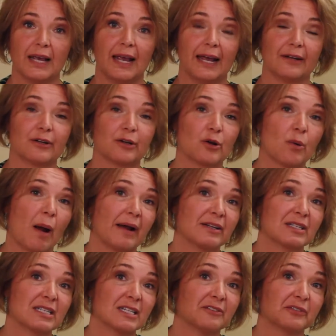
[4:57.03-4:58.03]
And it
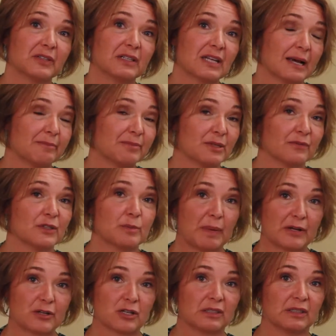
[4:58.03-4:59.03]
requires different types of
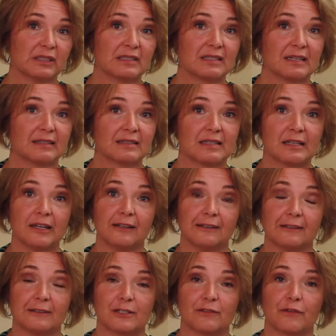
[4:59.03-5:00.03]
specialties and
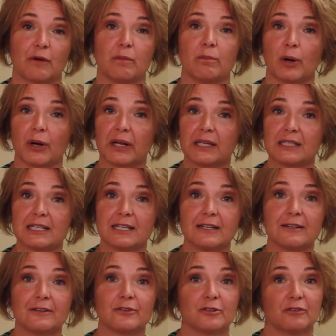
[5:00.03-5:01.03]
skills, from
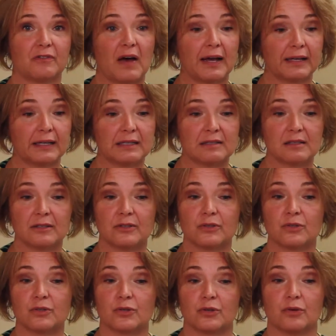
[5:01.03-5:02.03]
marketing to
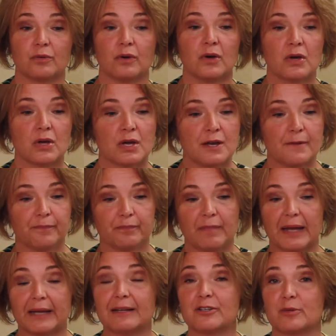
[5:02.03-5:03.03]
finances to
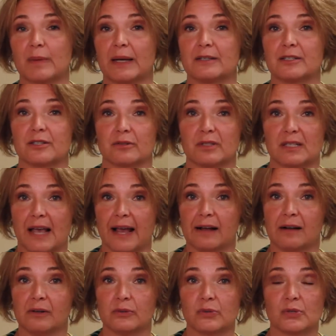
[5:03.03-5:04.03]
management to
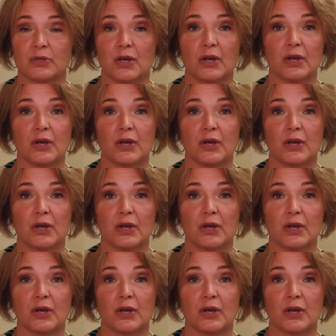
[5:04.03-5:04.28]
sales.